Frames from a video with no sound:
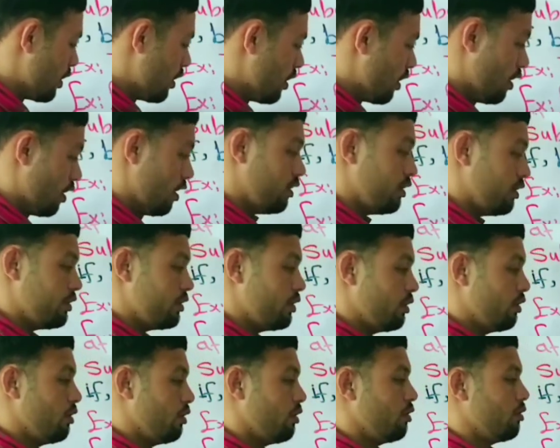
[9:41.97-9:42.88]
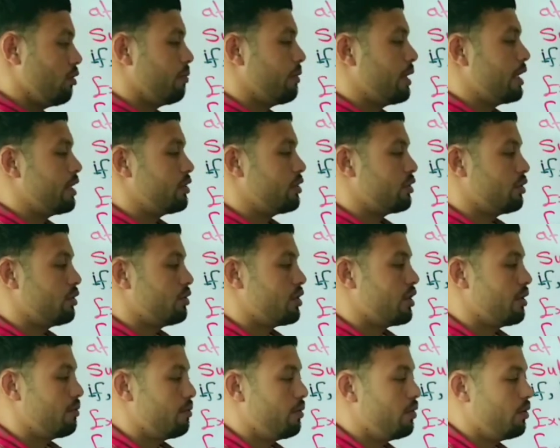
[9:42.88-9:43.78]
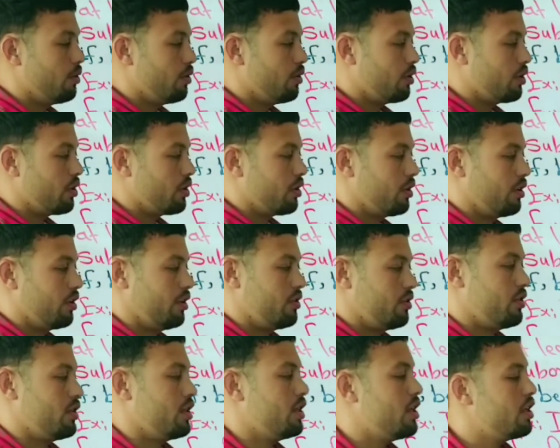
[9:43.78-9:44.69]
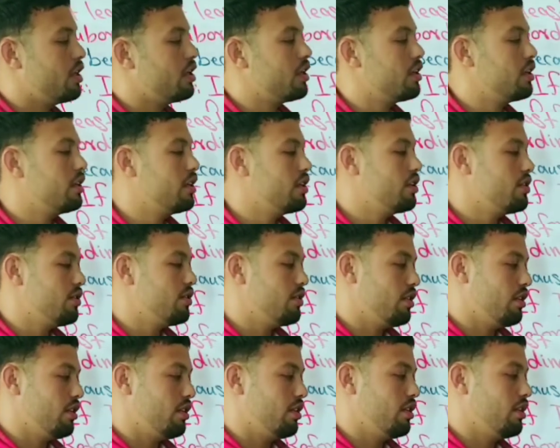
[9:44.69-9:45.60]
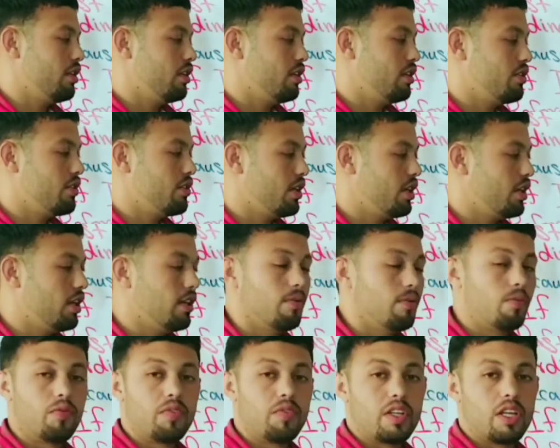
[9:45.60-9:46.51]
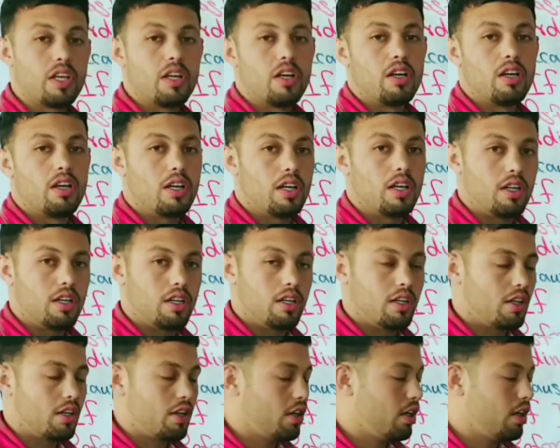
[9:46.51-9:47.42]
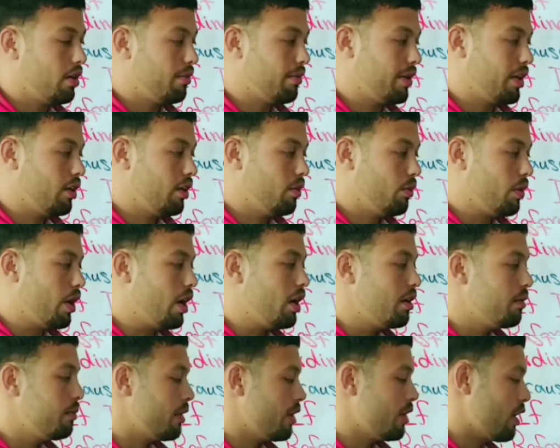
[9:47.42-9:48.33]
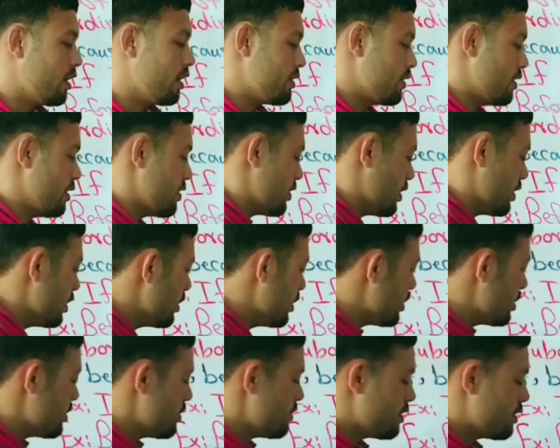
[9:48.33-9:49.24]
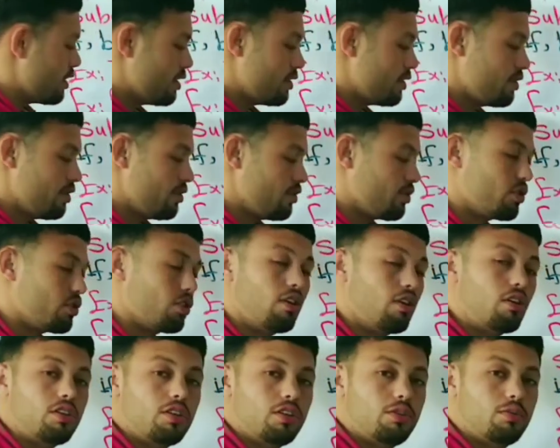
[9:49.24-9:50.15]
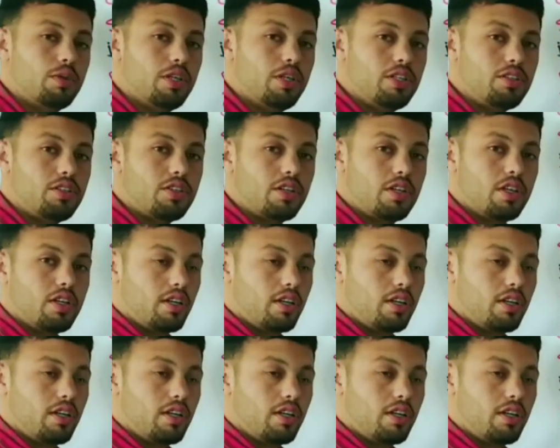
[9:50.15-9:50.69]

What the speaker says: Although Omar wrote a book, see there is a comma. Why? Because the sentence is started with